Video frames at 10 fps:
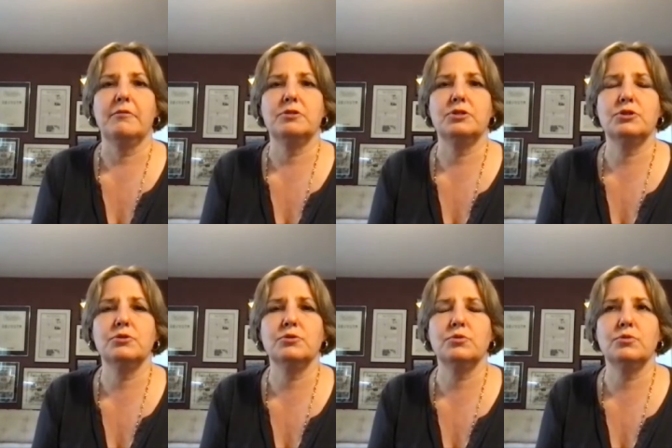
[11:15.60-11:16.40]

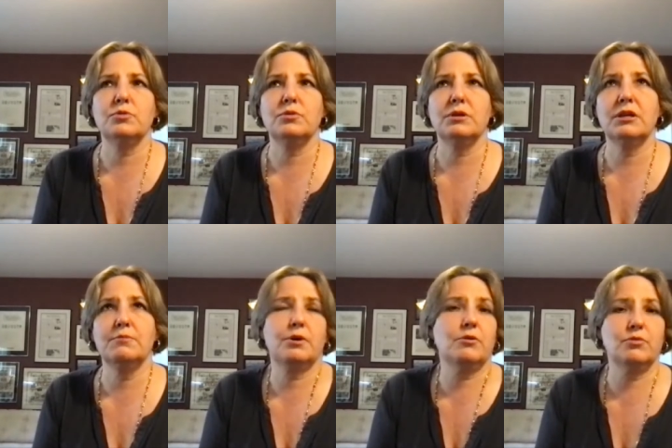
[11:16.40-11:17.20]
to
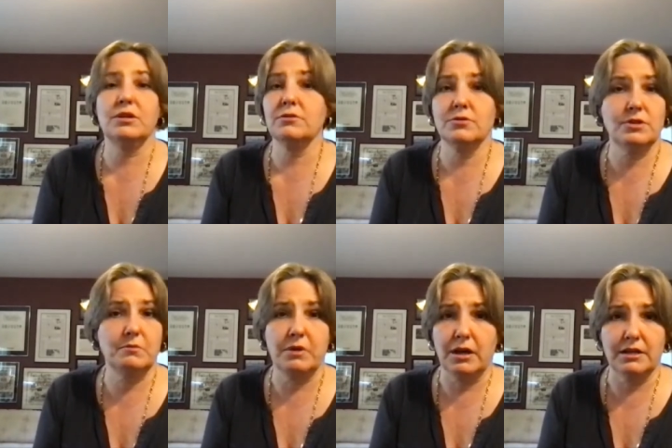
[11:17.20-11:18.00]
keep our readers in
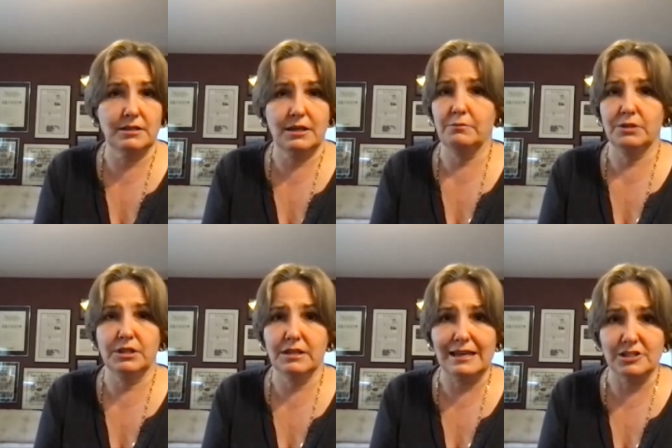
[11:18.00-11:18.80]
mind, namely
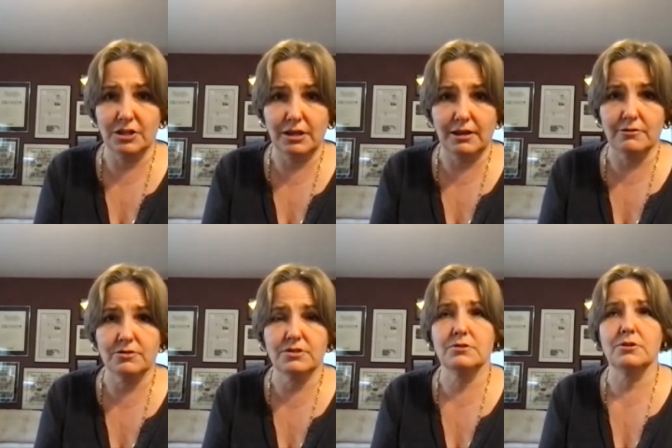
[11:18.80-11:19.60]
the
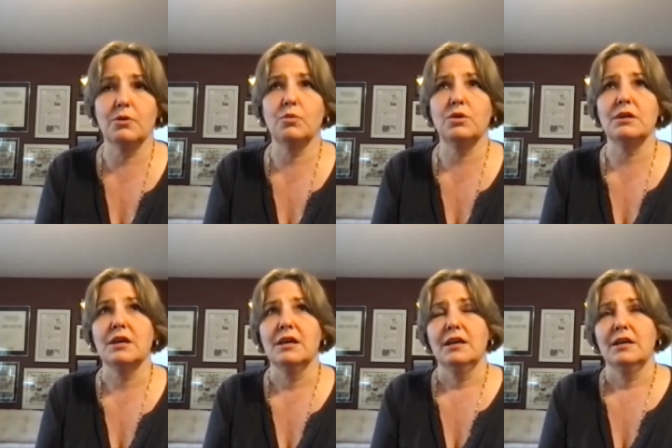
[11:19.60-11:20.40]
educators. And so we
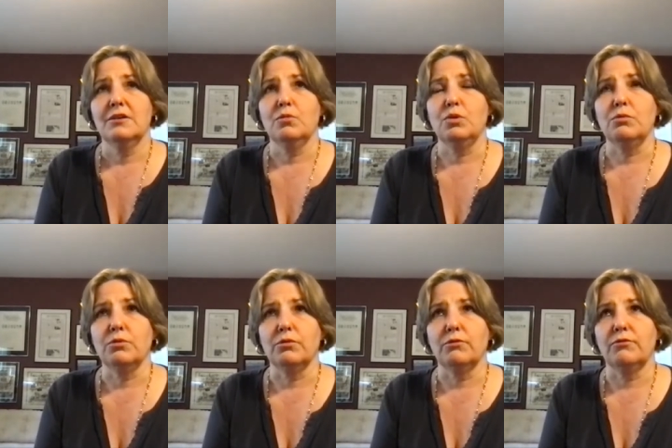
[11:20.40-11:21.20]

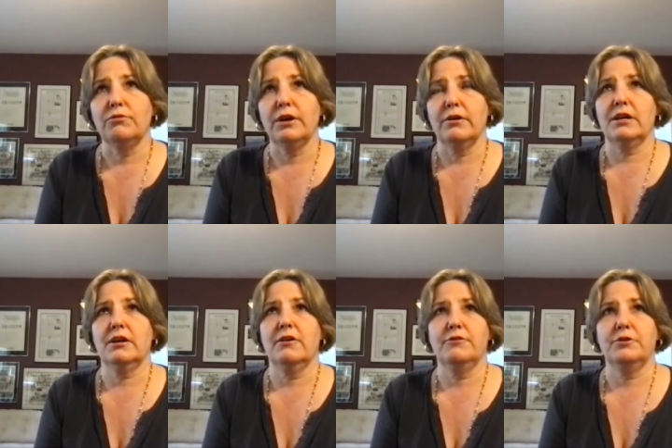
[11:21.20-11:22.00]
were very
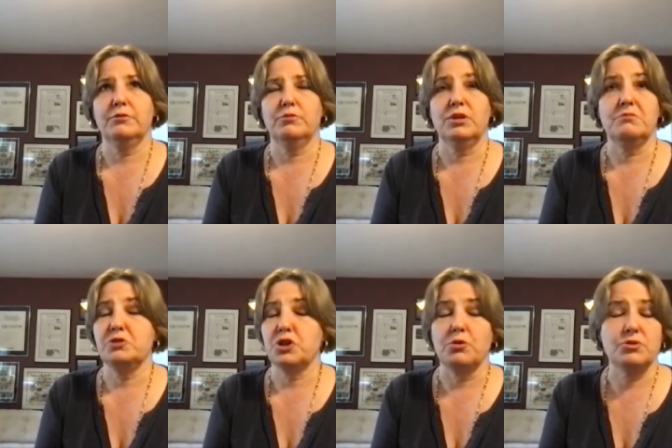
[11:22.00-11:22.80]
careful. We
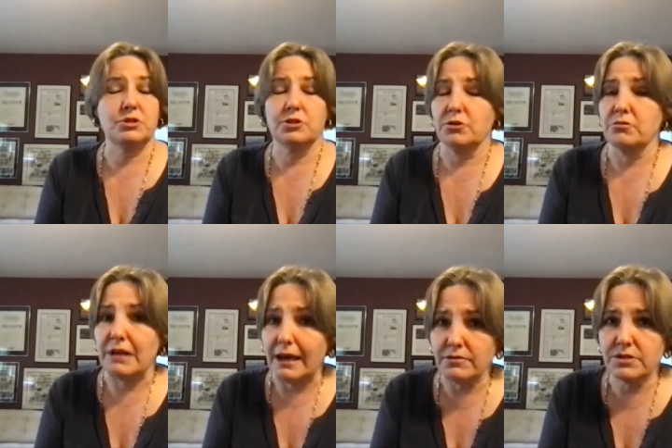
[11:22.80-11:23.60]
chose to turn
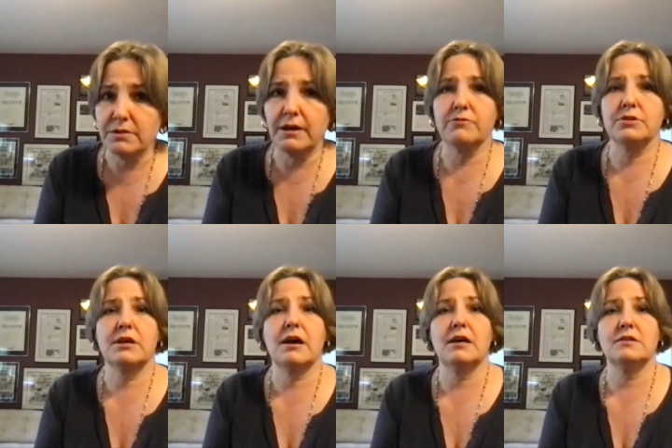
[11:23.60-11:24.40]
down some
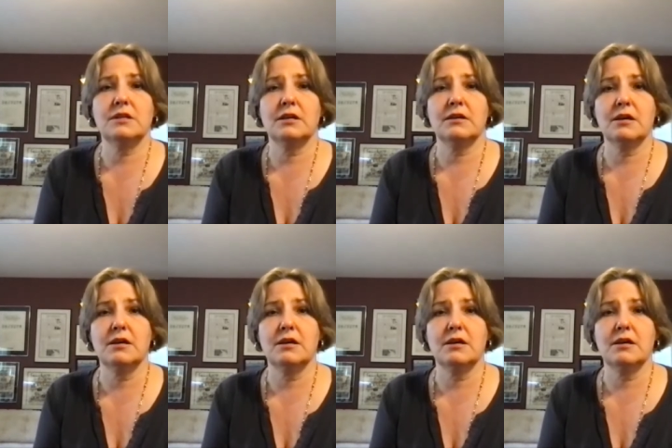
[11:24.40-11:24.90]
advertising